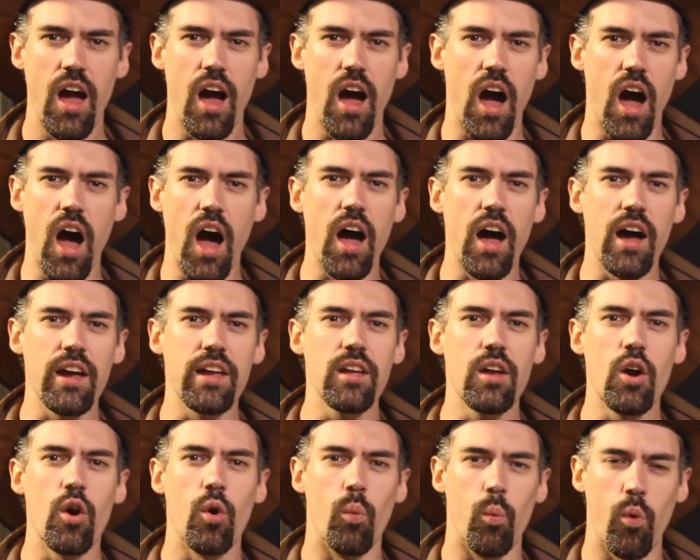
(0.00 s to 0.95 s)
I
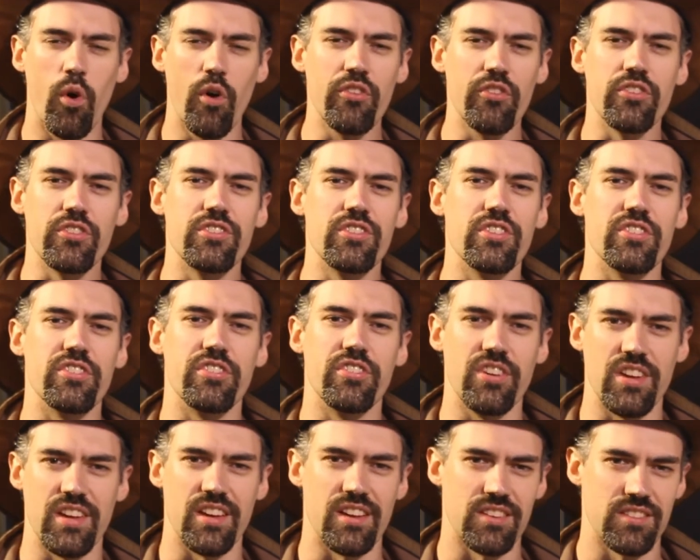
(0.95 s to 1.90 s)
want to
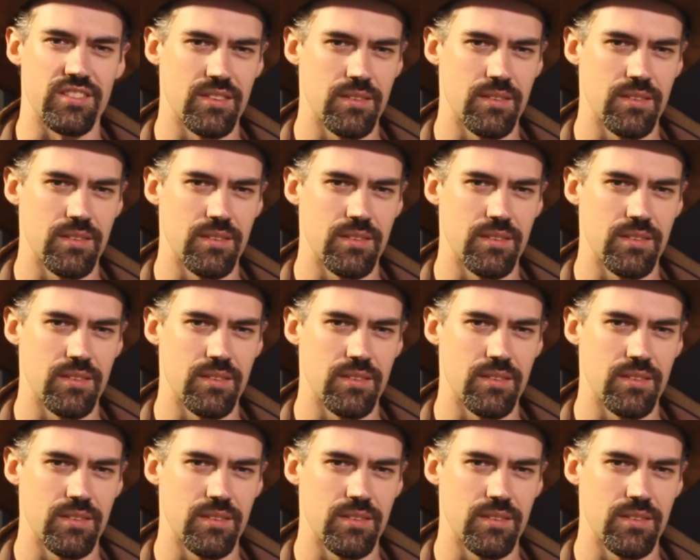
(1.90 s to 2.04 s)
see it.